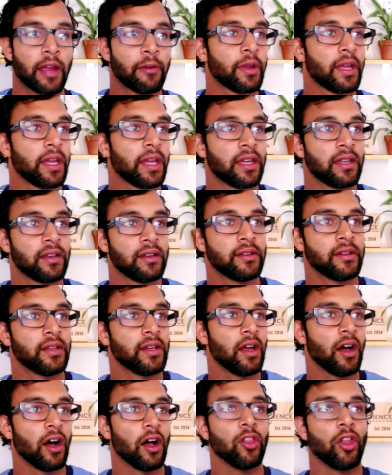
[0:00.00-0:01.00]
I ran
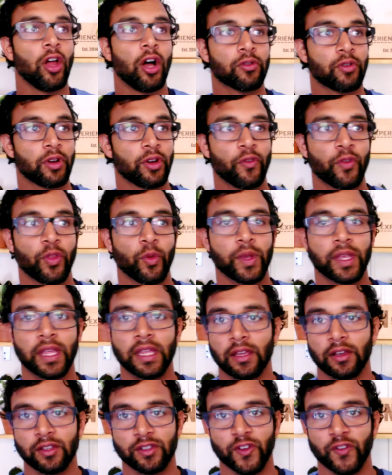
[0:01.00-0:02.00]
a long run over the
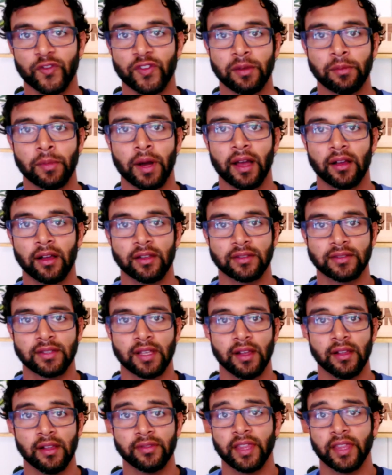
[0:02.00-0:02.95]
weekend that was 15 miles.